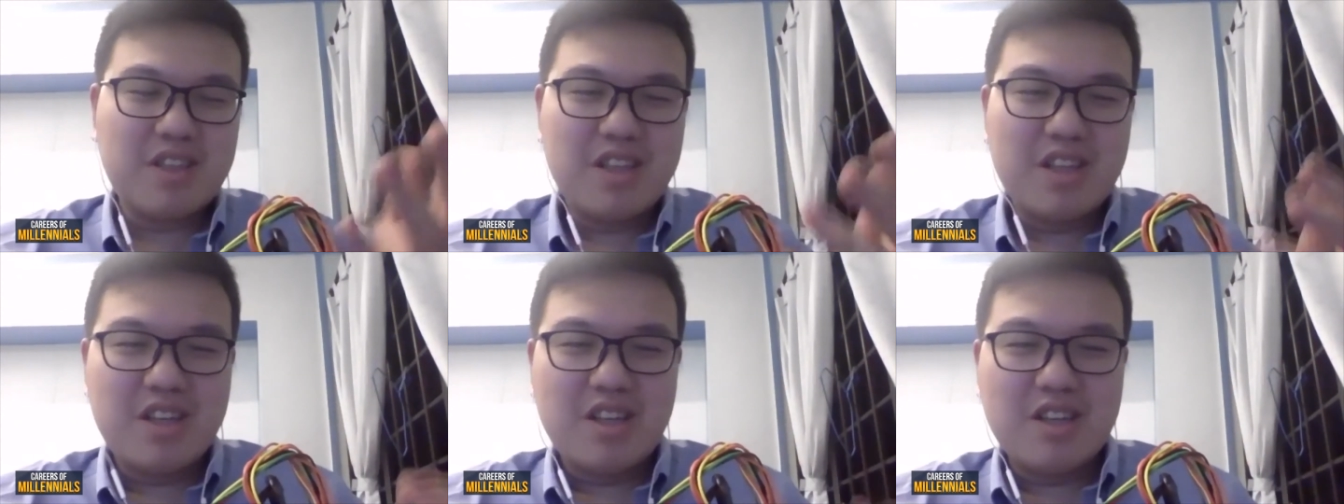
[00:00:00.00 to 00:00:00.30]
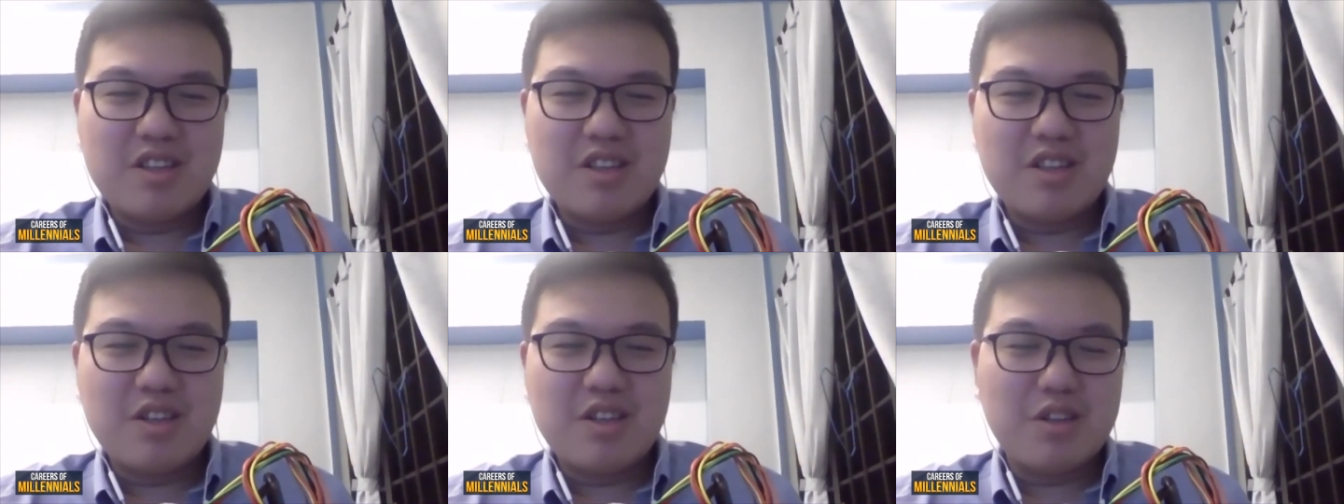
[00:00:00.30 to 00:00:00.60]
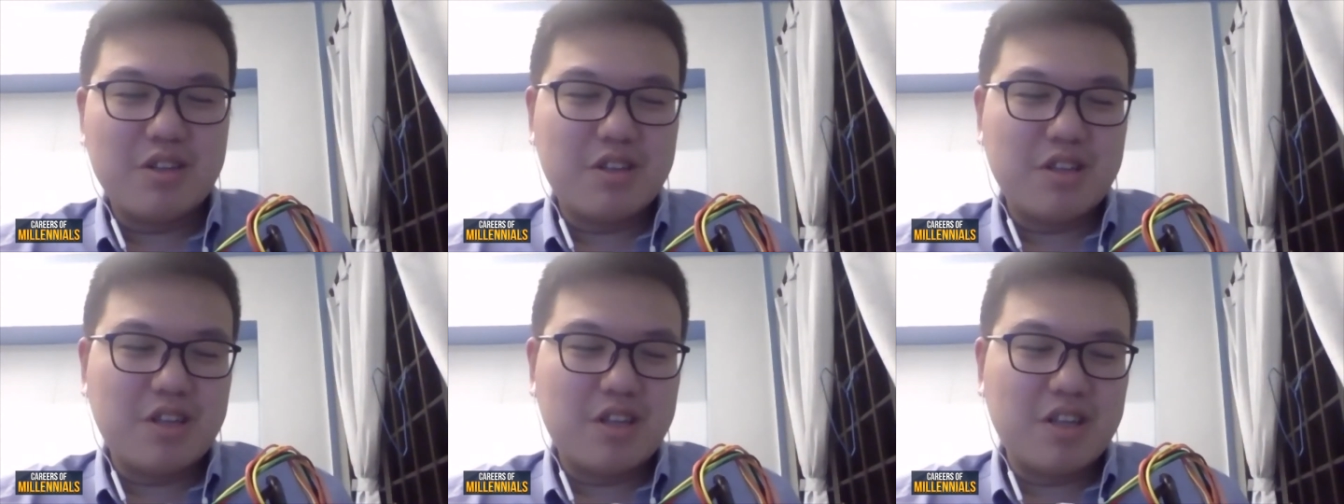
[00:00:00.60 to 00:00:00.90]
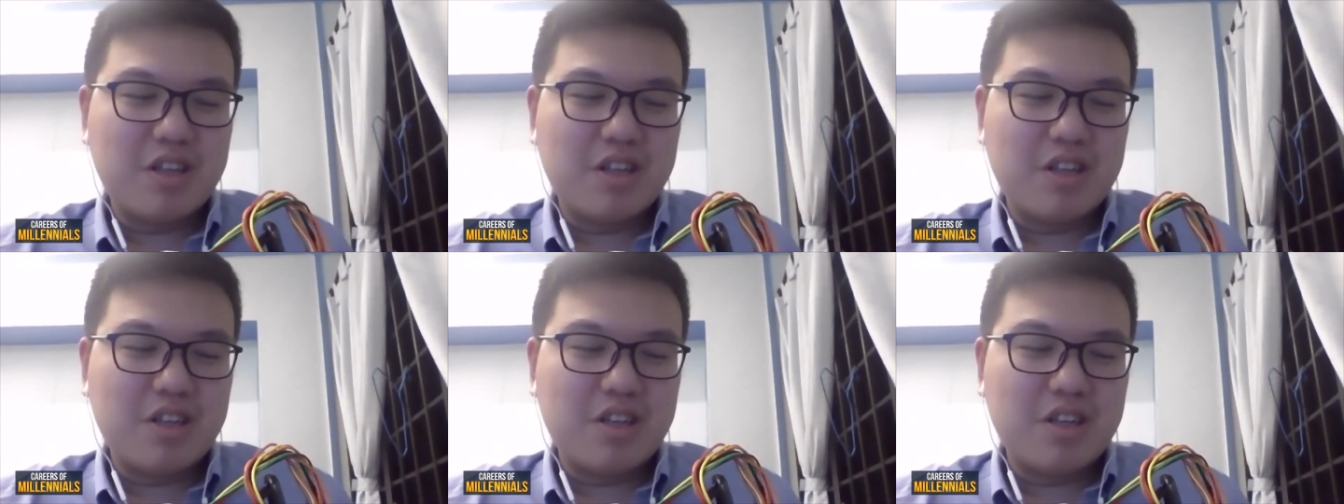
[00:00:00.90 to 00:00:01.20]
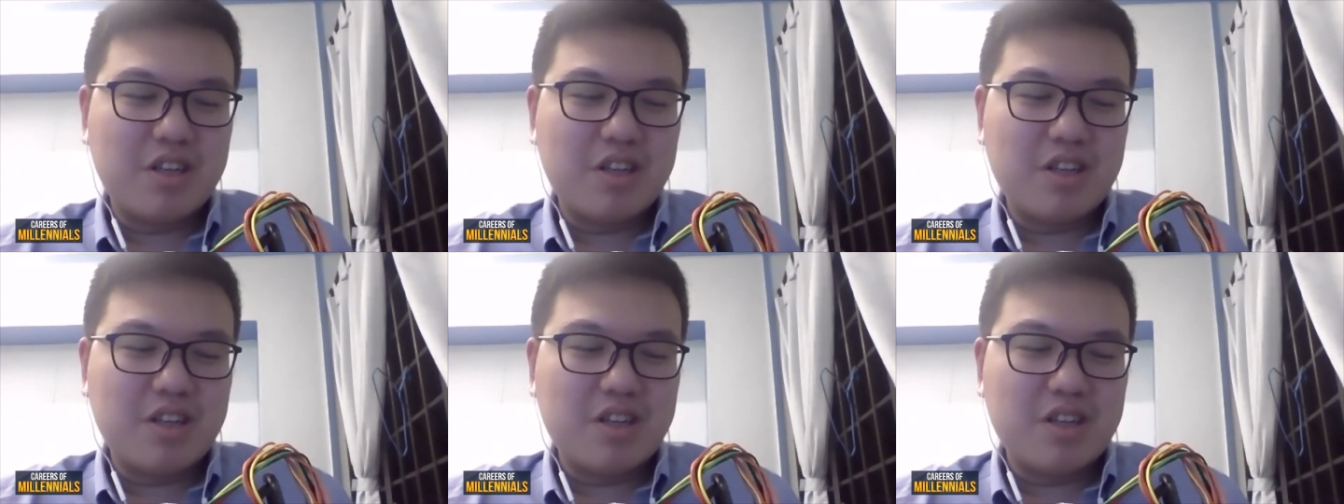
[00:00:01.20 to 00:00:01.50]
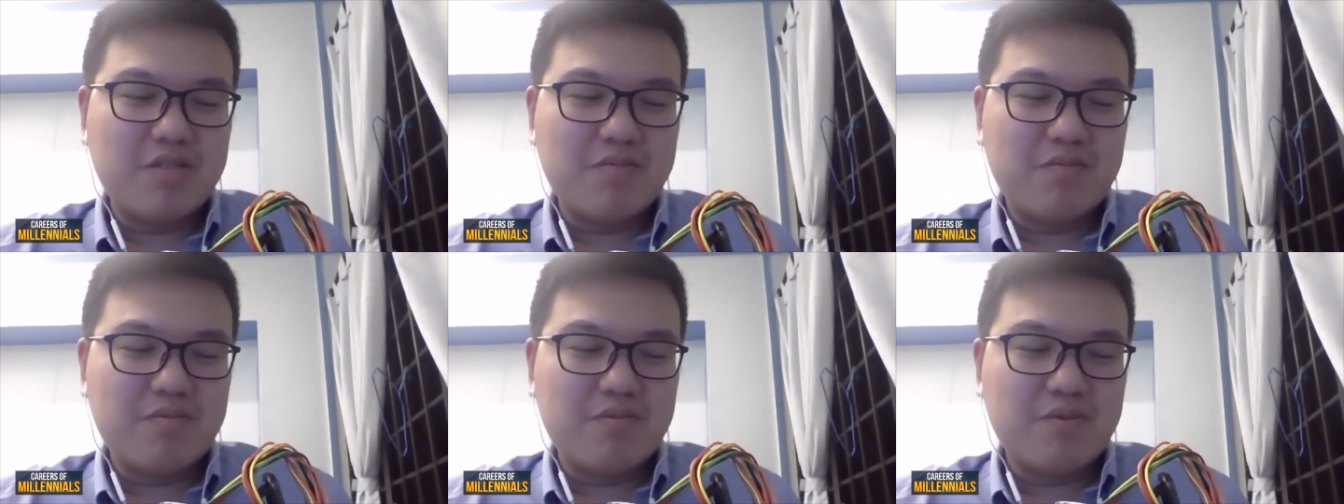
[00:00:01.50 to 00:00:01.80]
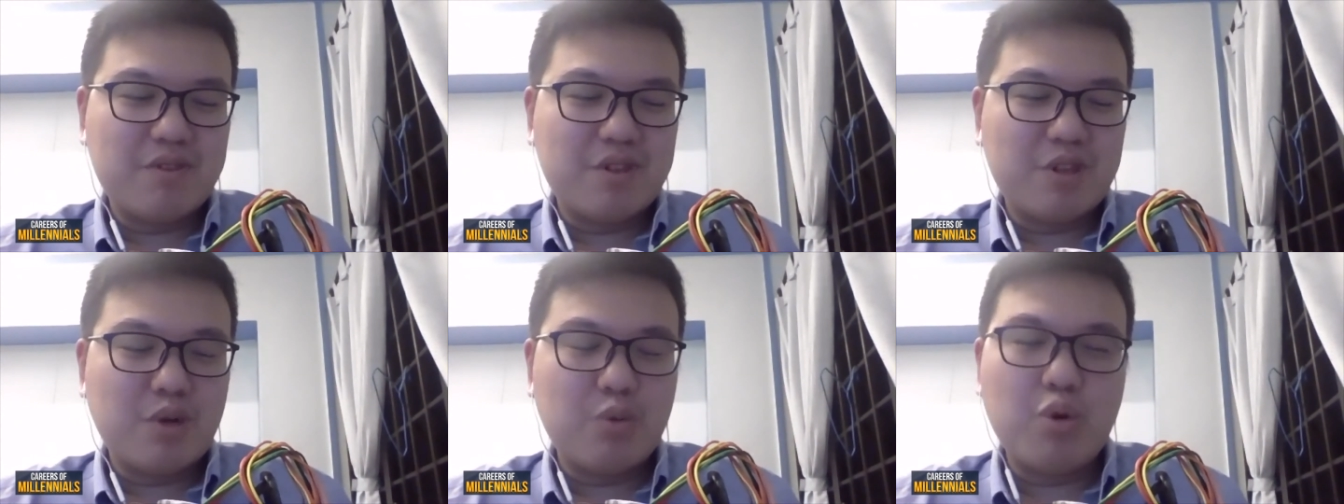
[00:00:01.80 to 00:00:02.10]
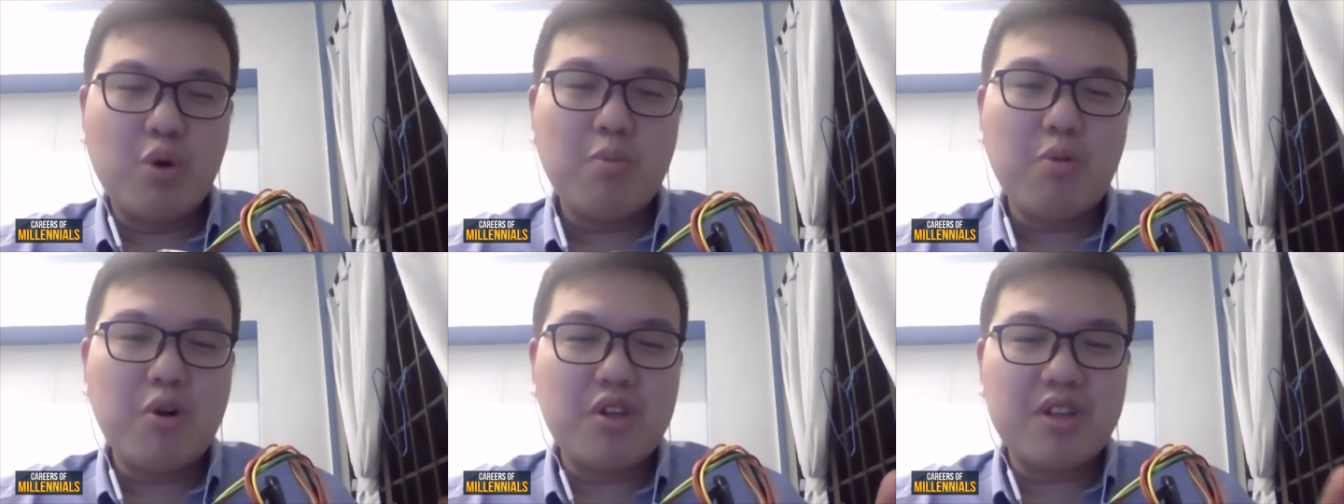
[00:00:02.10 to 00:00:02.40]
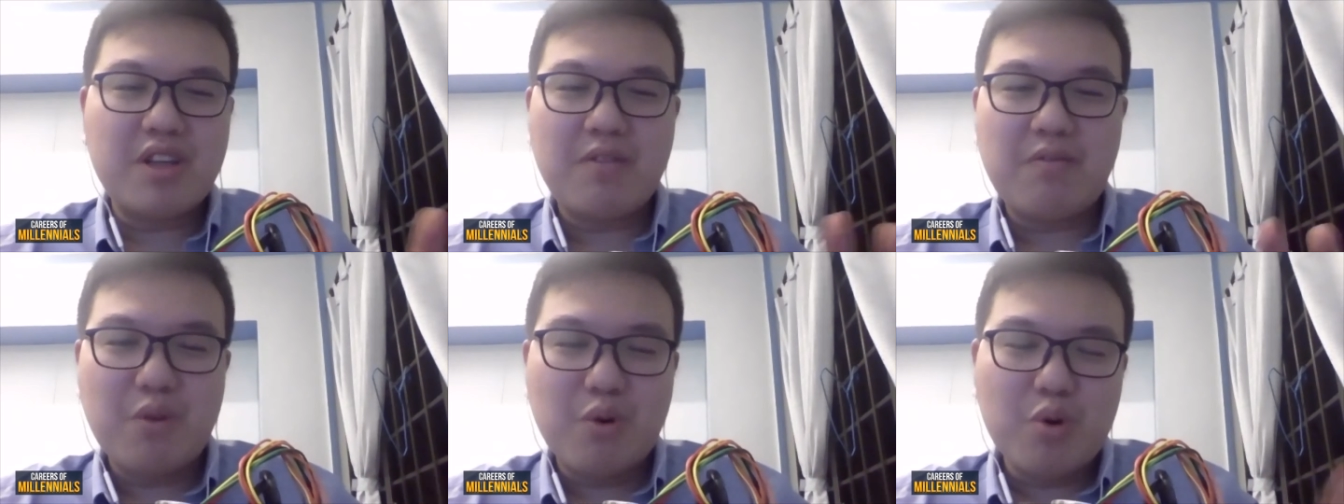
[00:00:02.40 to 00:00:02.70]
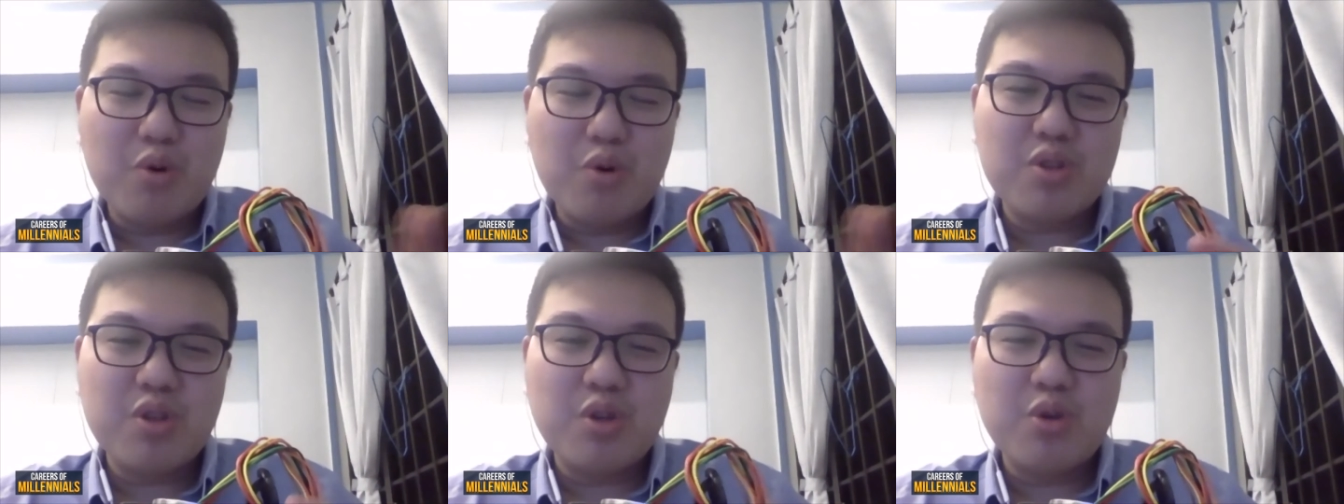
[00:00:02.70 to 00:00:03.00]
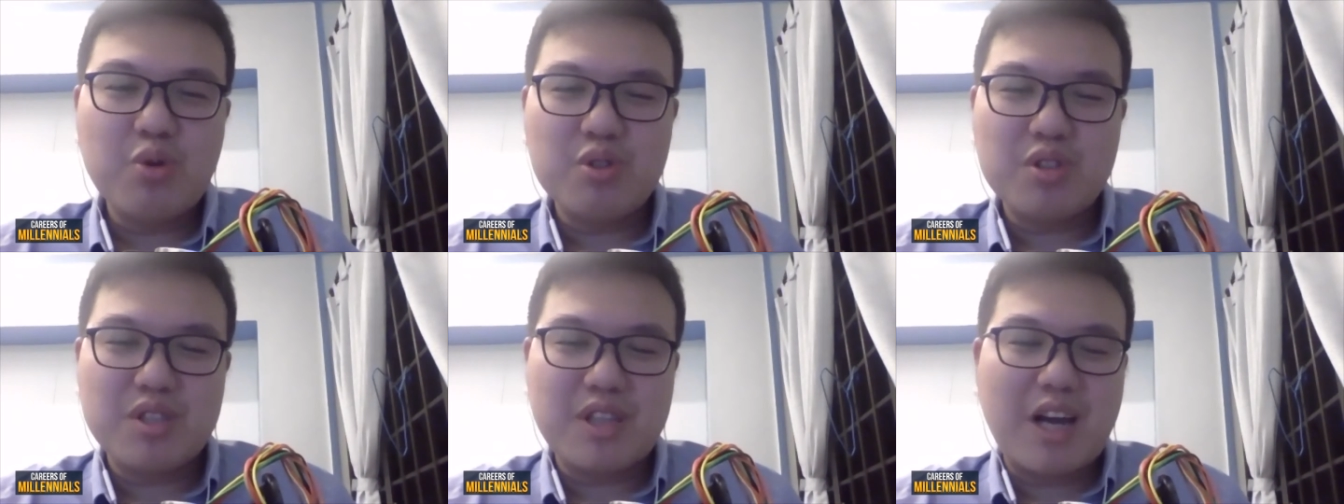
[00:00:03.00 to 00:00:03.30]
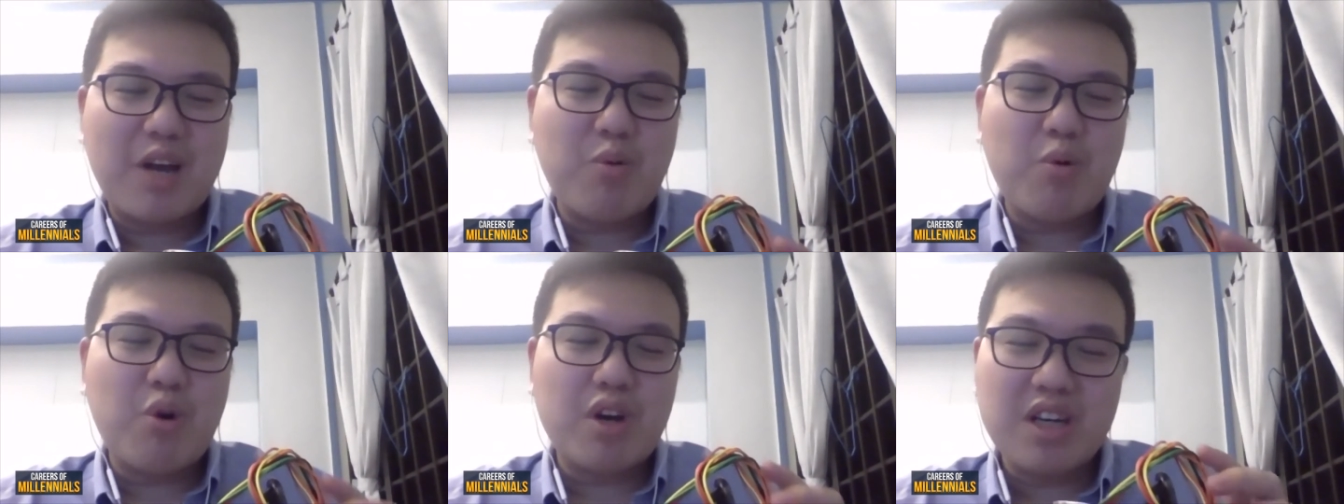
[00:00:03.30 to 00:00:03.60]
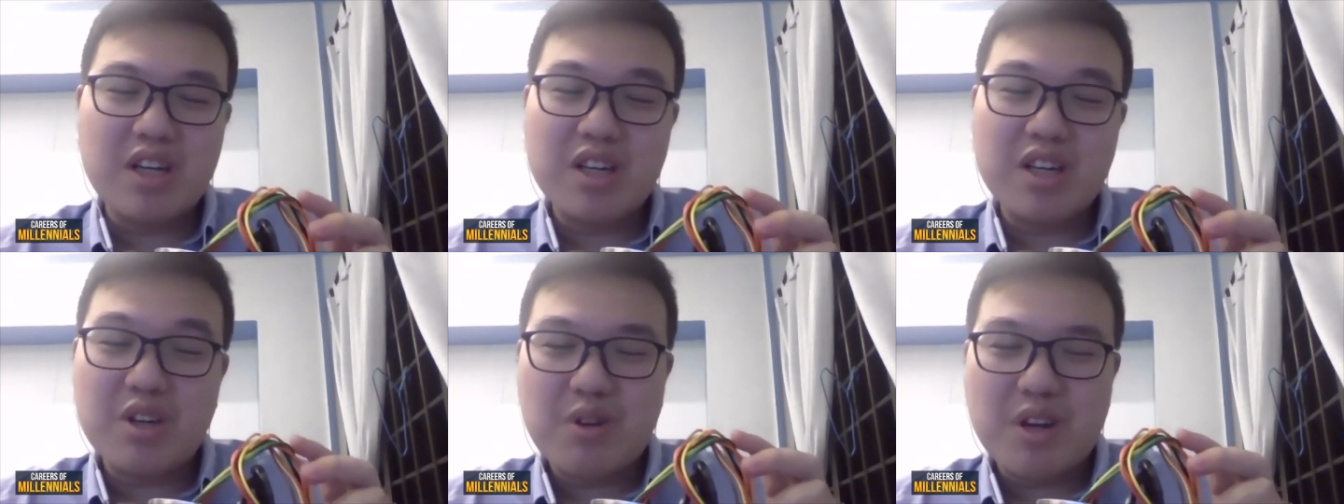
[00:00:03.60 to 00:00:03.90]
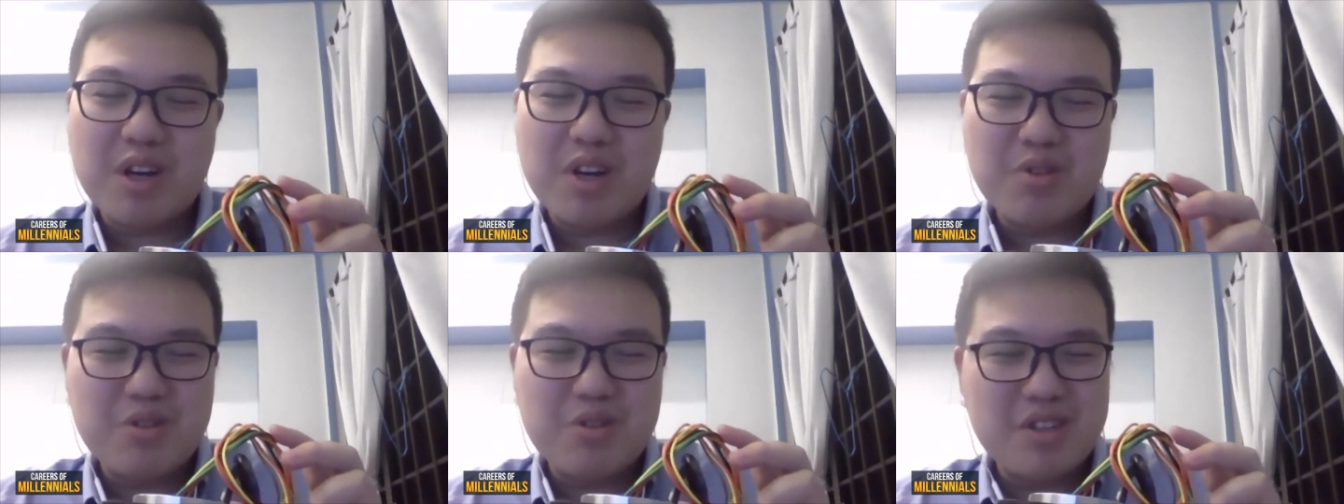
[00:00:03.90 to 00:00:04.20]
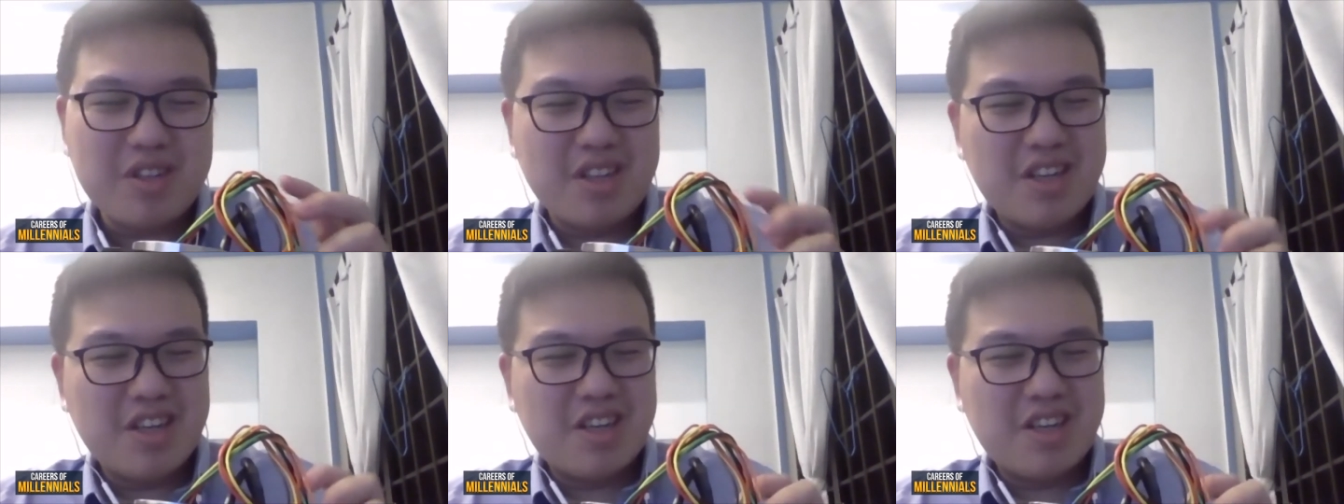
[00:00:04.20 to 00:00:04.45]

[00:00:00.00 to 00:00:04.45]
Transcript: the robot that follows Luke Skywalker around,